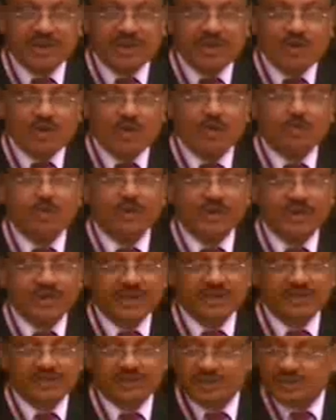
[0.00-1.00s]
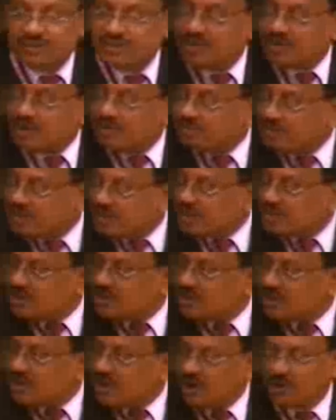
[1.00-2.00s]
take the opinions
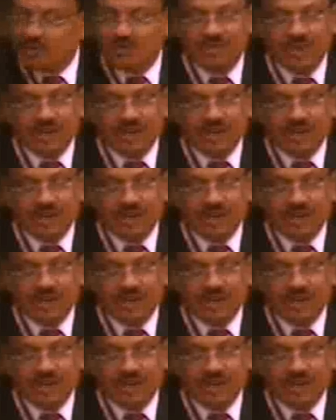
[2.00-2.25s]
of the